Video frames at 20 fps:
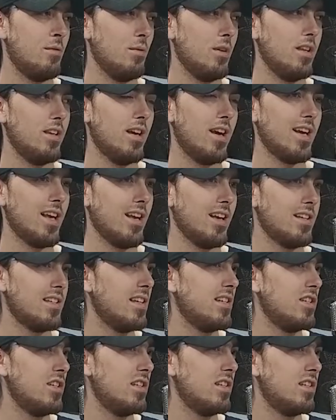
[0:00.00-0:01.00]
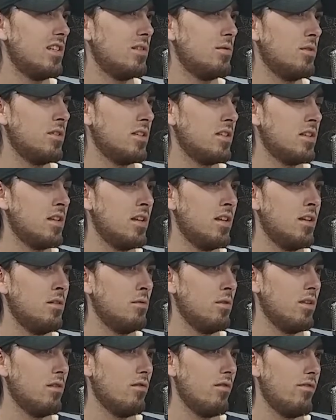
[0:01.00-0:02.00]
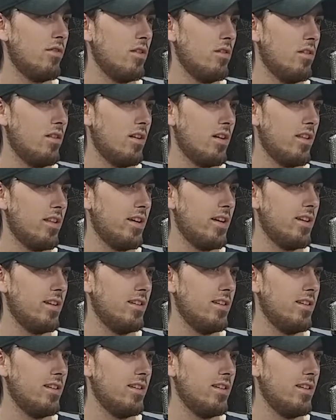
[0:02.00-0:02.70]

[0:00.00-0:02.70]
They didn't really. I guess at GDC 2016 they didn't really reveal a lot of